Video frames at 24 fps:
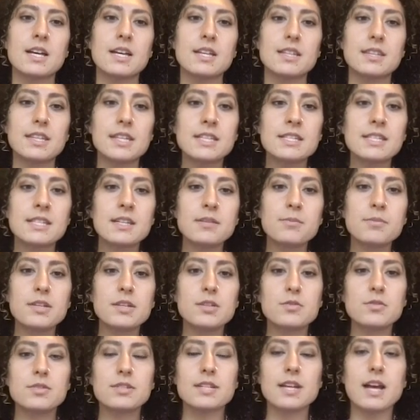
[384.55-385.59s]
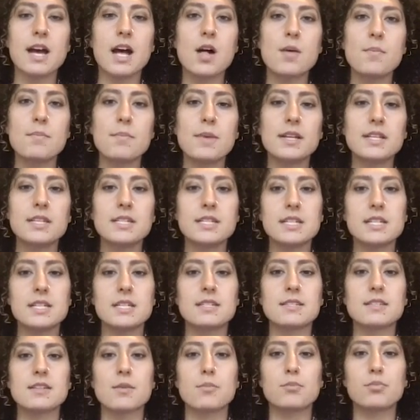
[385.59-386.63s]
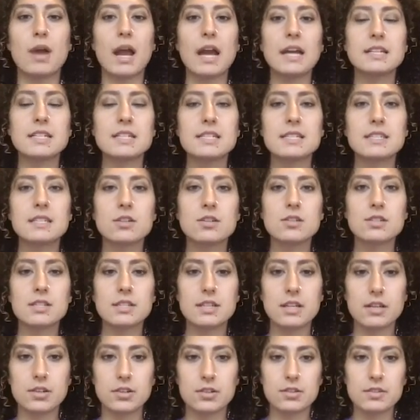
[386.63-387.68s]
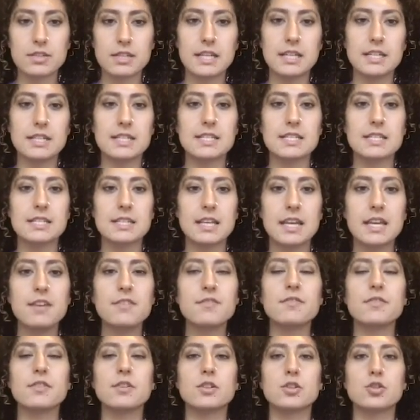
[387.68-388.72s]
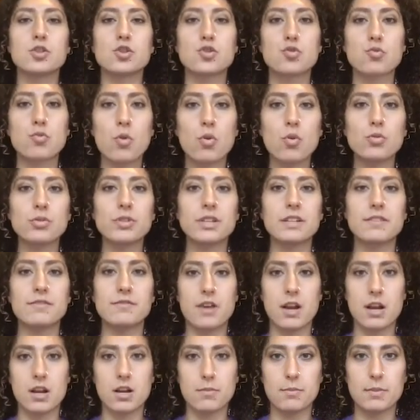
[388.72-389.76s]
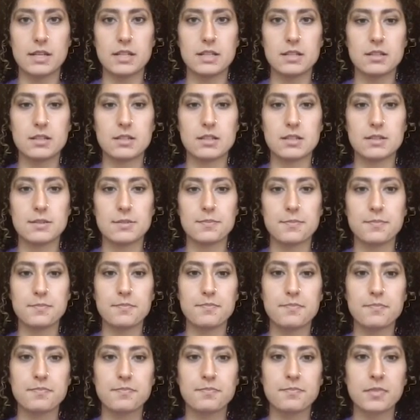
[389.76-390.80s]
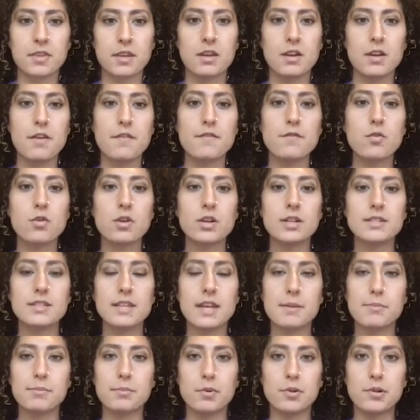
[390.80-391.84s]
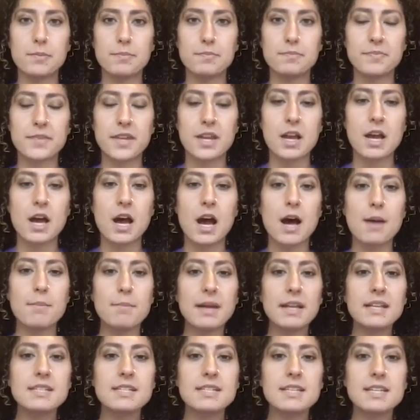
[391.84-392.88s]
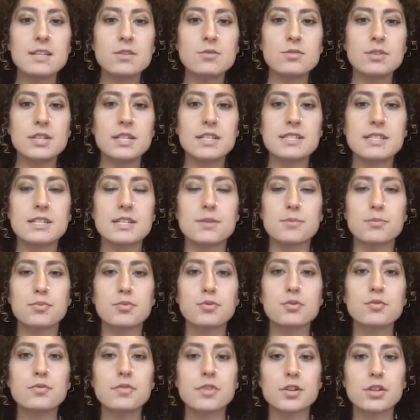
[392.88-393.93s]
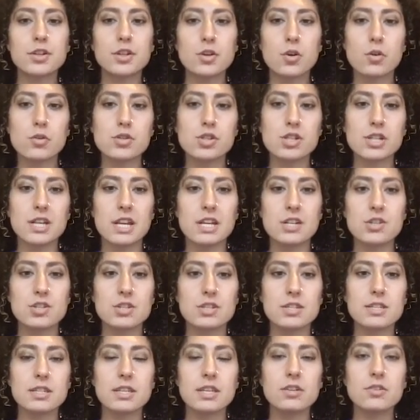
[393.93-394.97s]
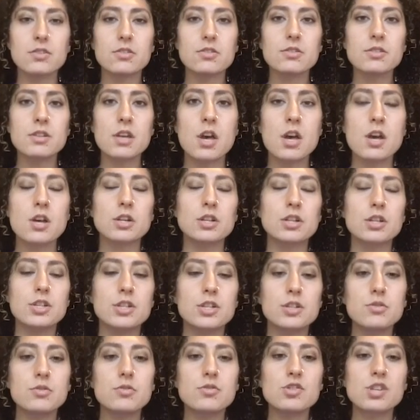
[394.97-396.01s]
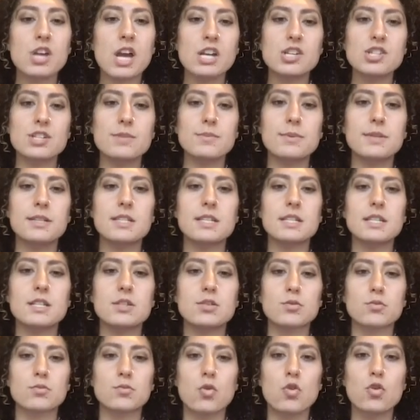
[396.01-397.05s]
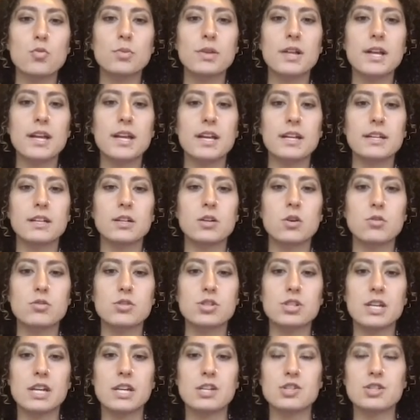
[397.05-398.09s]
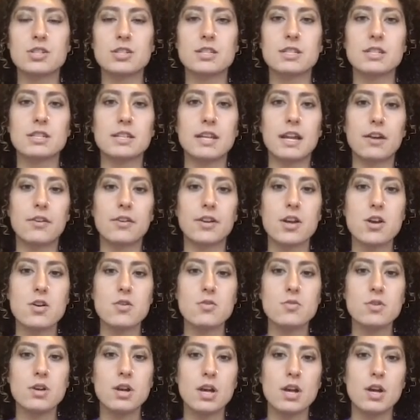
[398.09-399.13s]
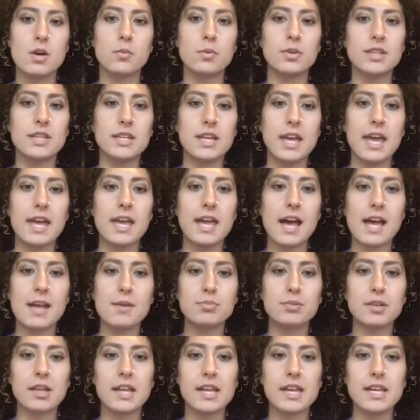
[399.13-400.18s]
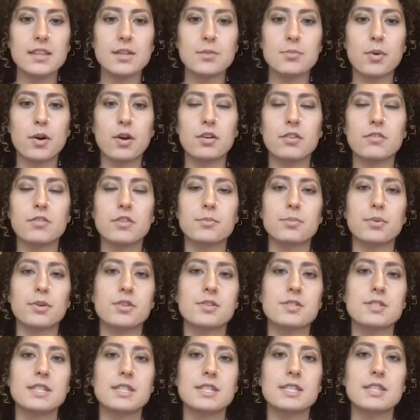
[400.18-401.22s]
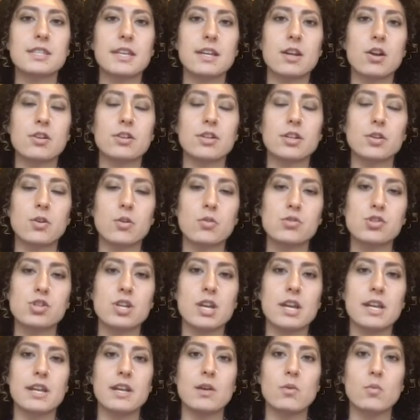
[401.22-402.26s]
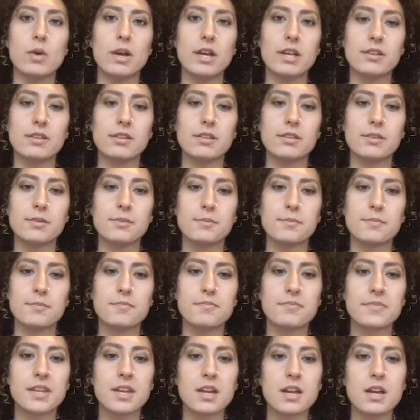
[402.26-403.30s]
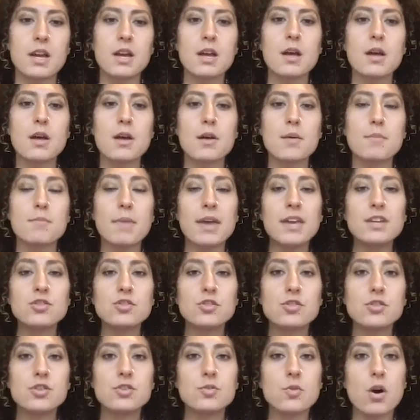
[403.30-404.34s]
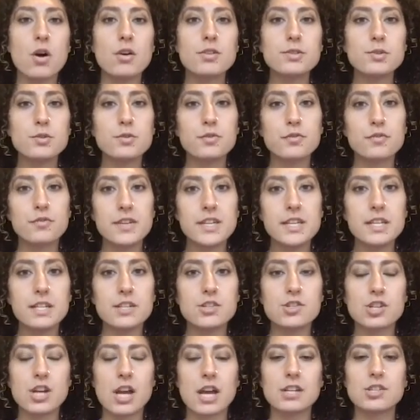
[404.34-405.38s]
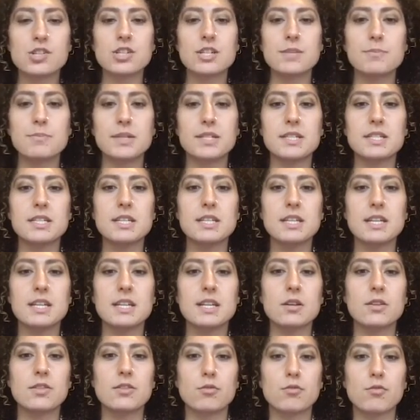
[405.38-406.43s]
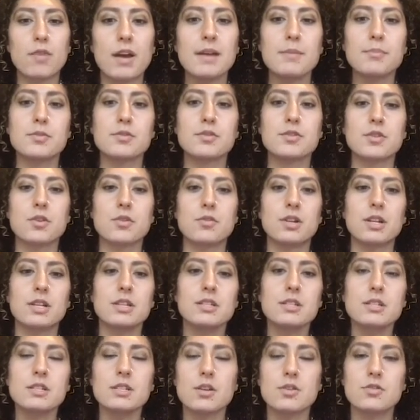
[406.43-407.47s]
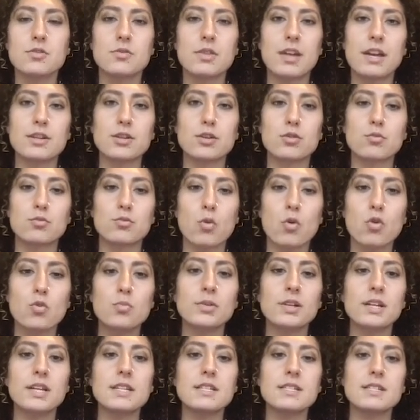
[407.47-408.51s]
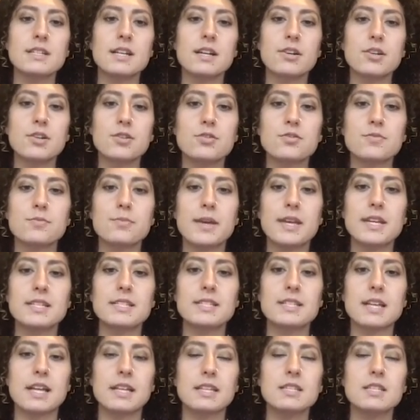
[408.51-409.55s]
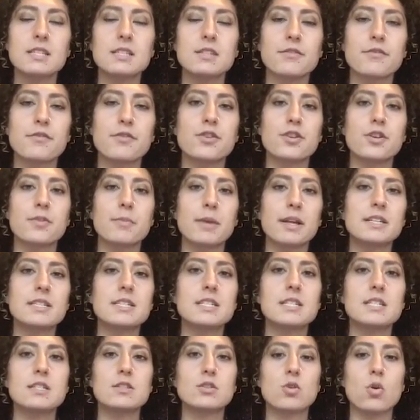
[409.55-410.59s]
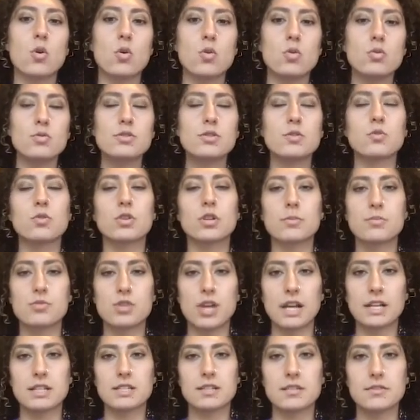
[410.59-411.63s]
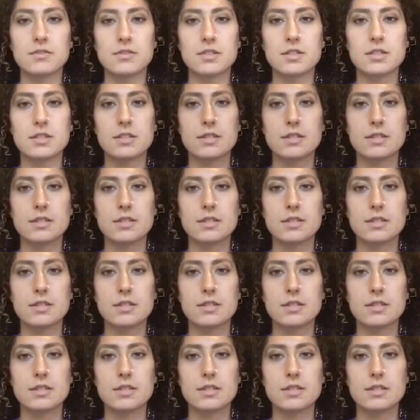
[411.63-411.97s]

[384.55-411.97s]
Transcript: These can be used to help mentees practice their skills in a safe, controlled environment. For example, a mentee who needs to improve their negotiation skills could use ChatGPT to role-play a negotiation scenario with the AI playing the part of the person they are negotiating with. Make sure you also feed ChatGPT the right personas so that your role-playing scenarios make sense for your mentee's goals or objectives.